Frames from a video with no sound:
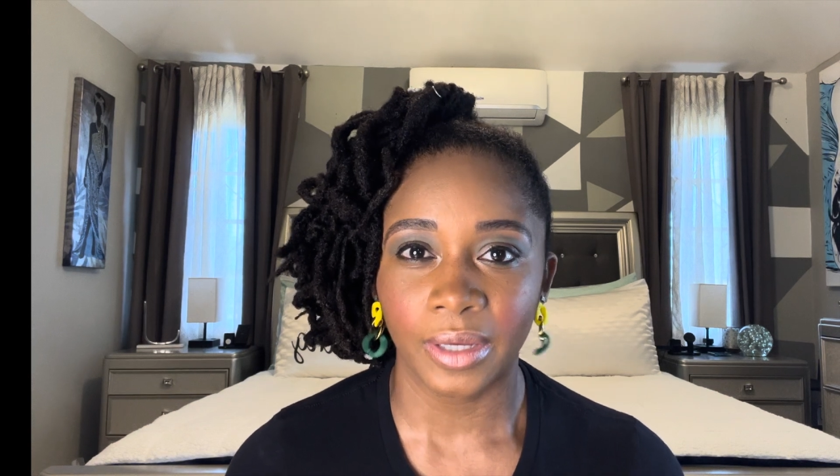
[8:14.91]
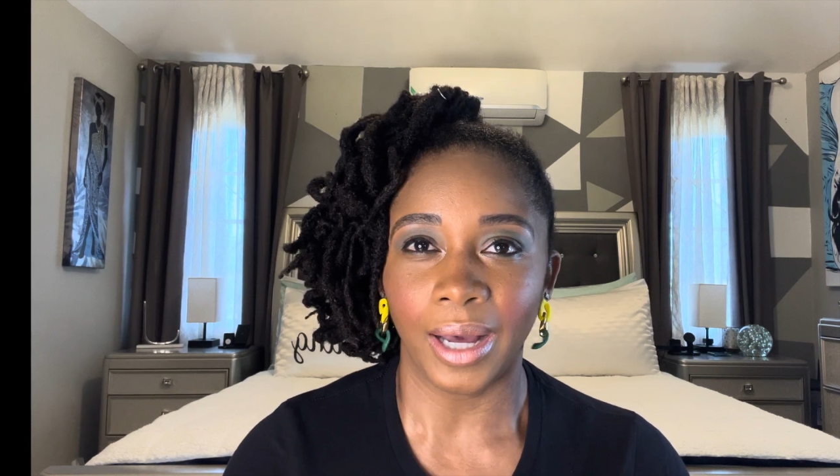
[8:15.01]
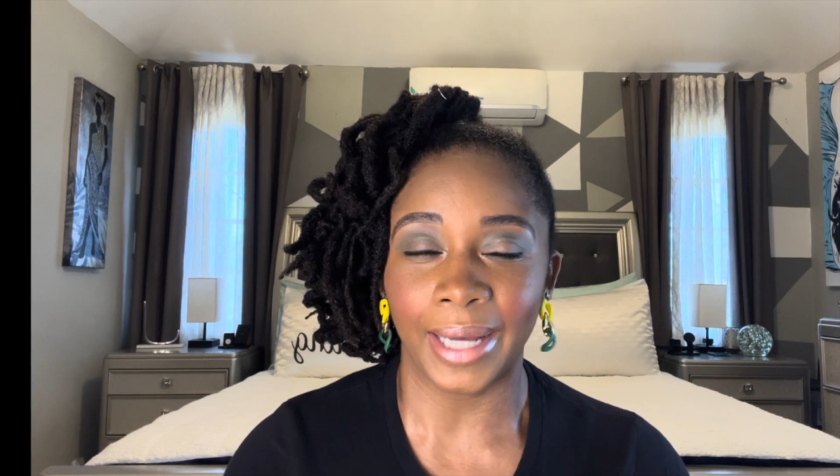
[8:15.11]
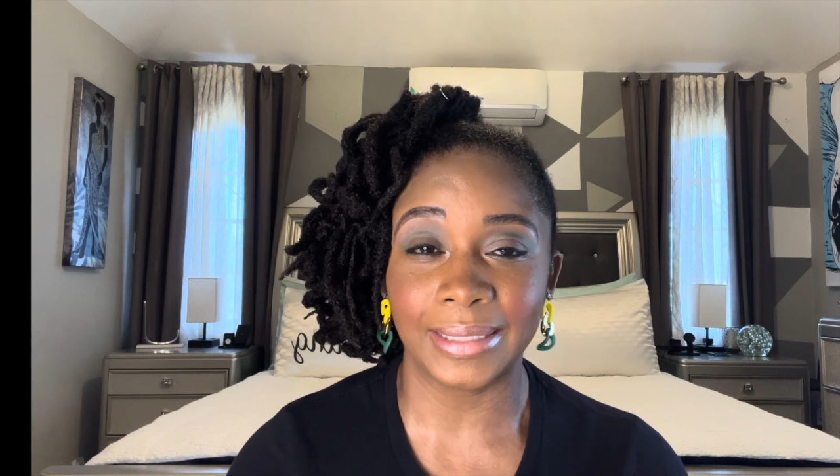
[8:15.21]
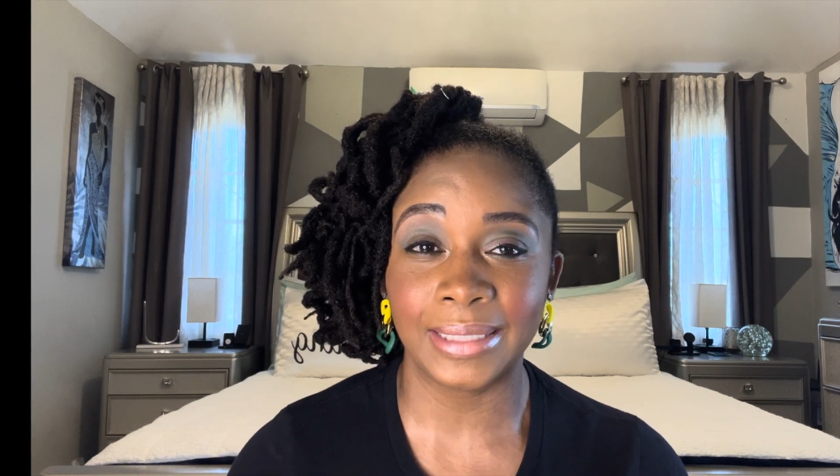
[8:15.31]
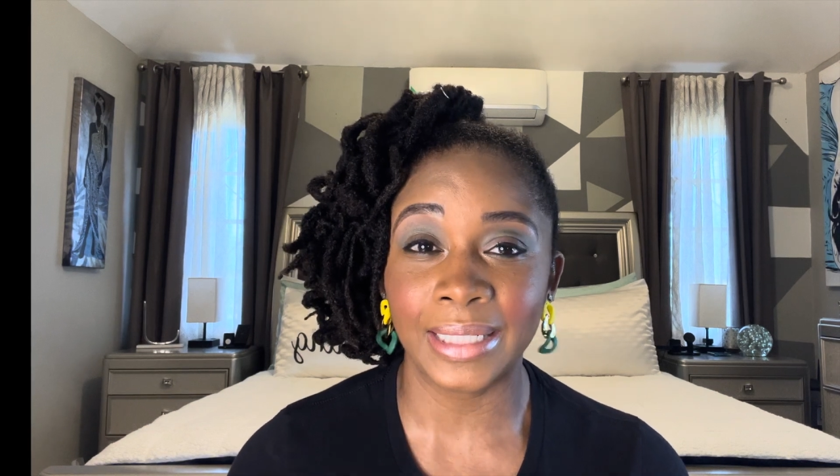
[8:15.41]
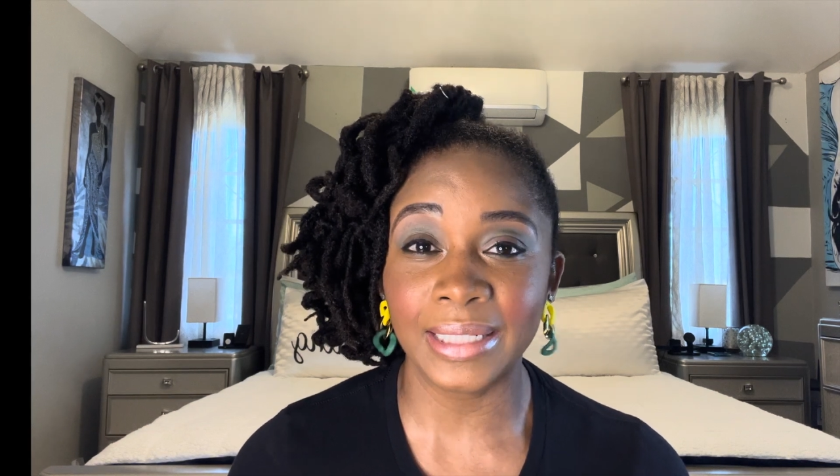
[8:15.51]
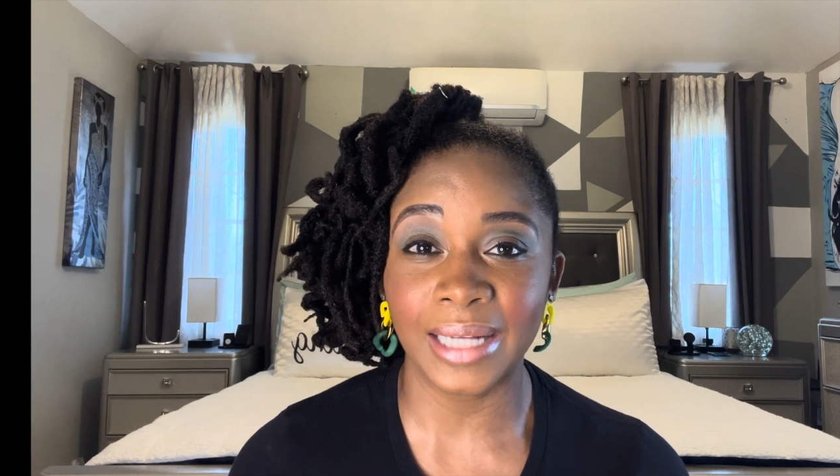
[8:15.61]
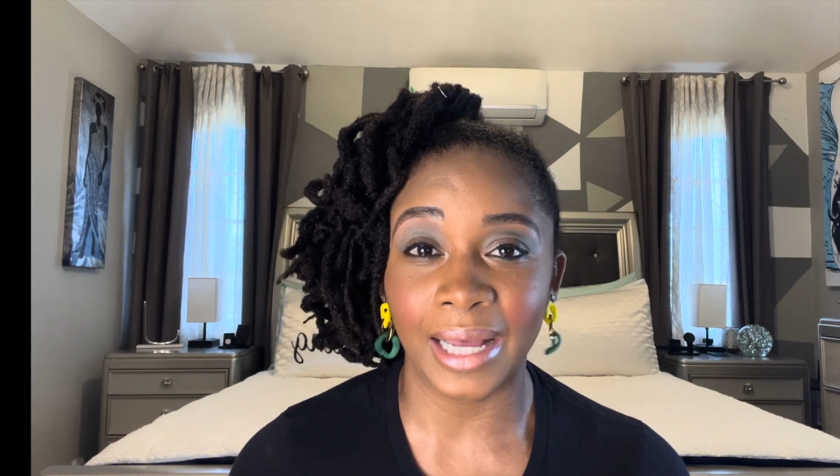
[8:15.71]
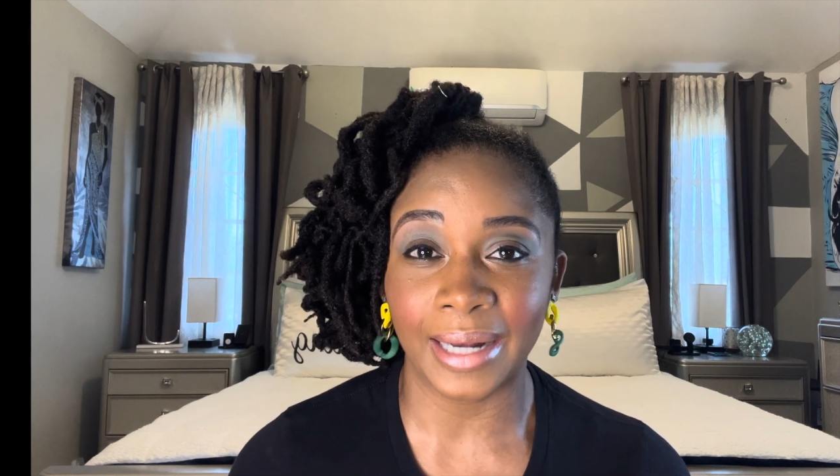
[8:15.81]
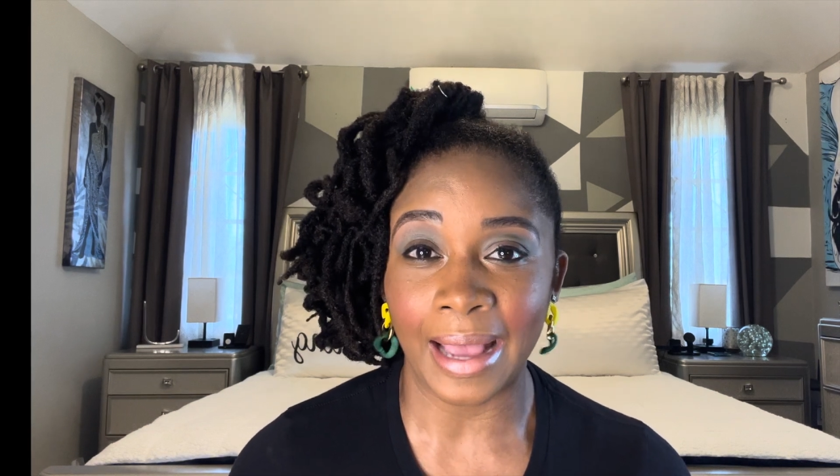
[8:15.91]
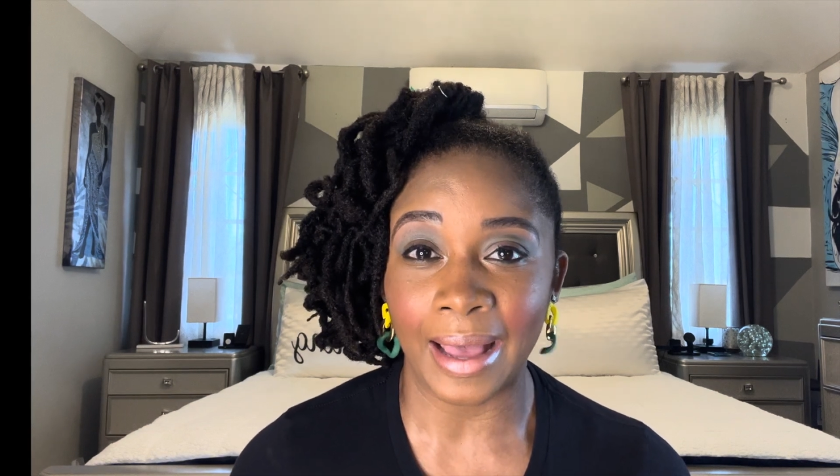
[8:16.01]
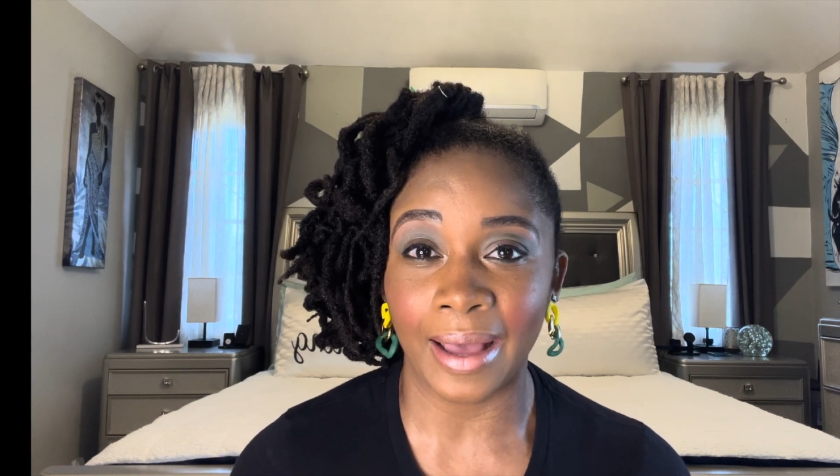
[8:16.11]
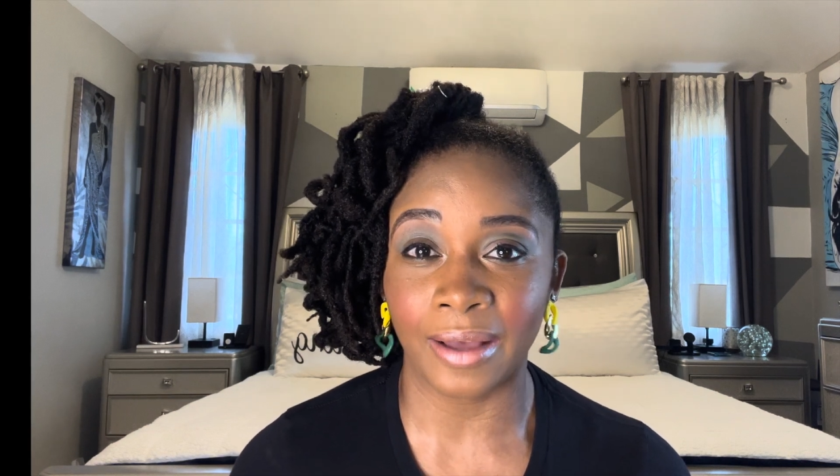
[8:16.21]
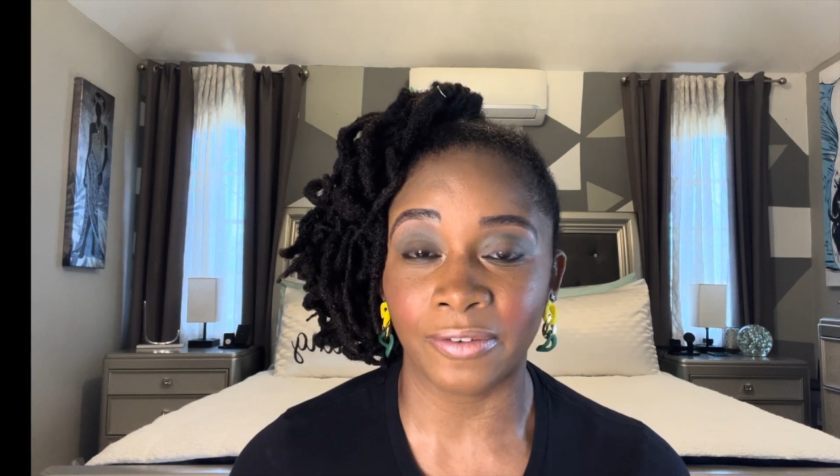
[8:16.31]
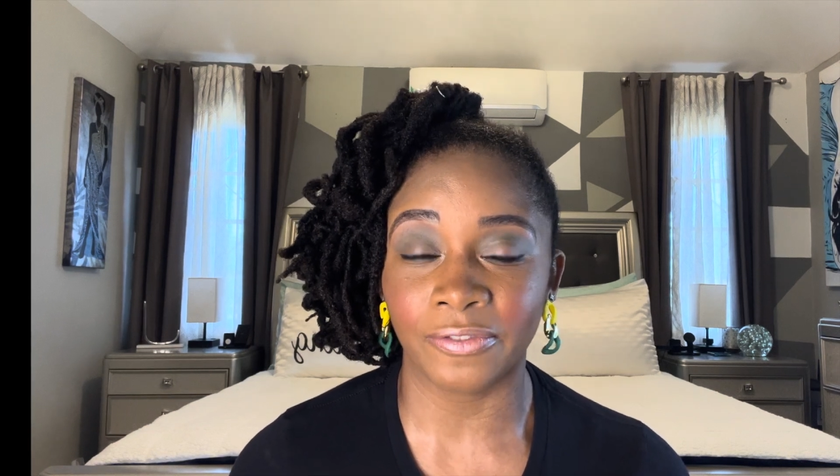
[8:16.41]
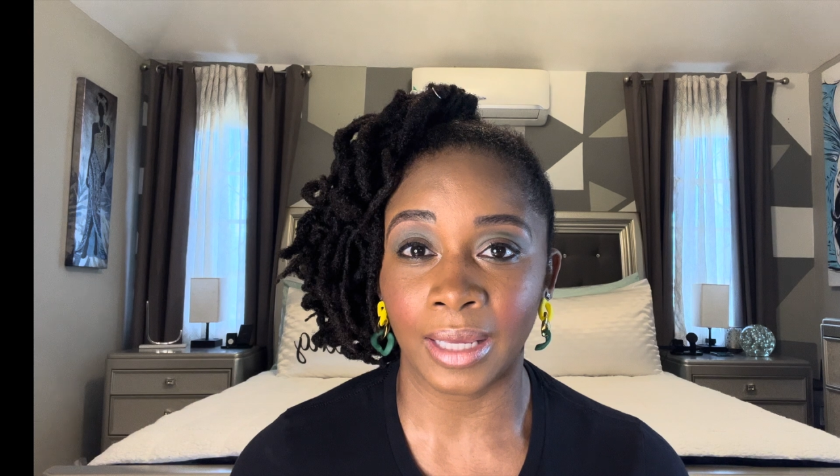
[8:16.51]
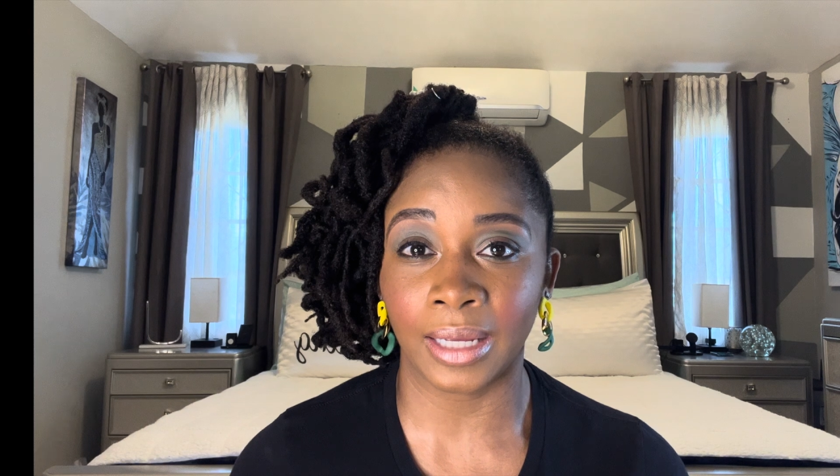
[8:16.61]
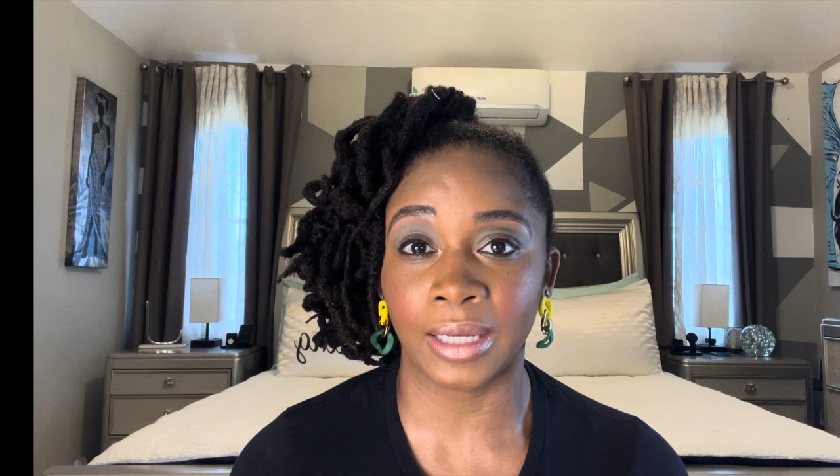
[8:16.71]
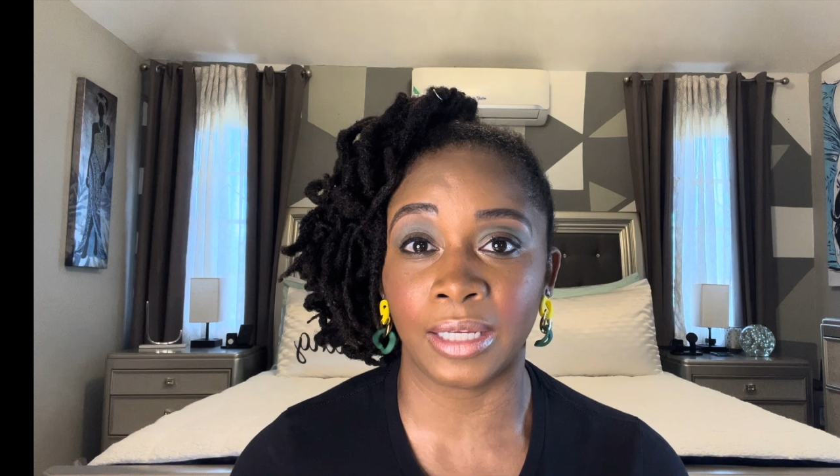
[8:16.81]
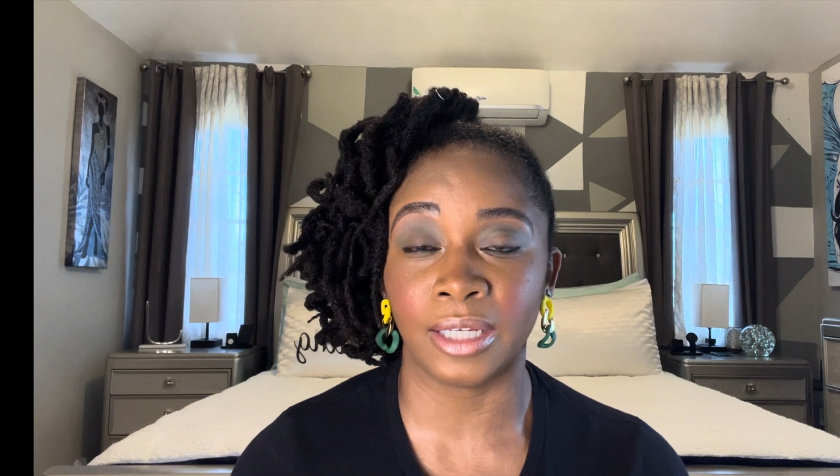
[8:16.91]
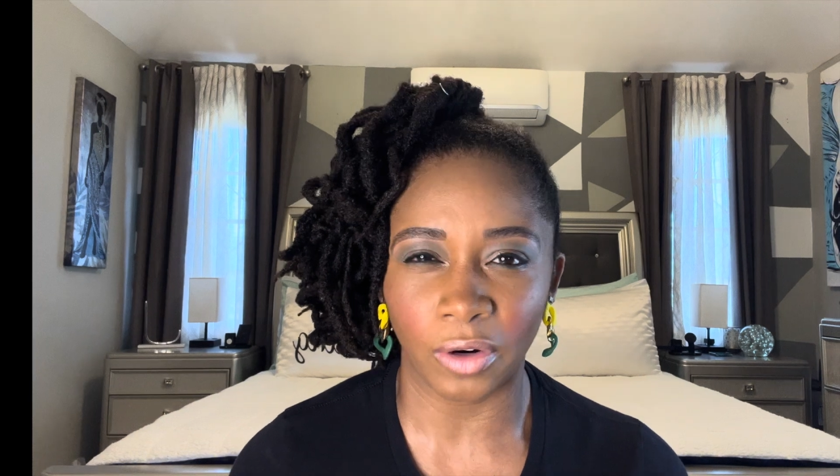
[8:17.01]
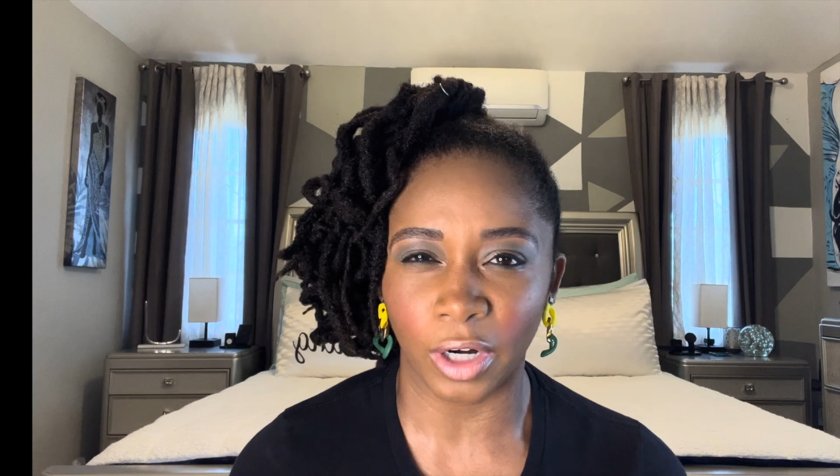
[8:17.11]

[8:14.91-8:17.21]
I did not have a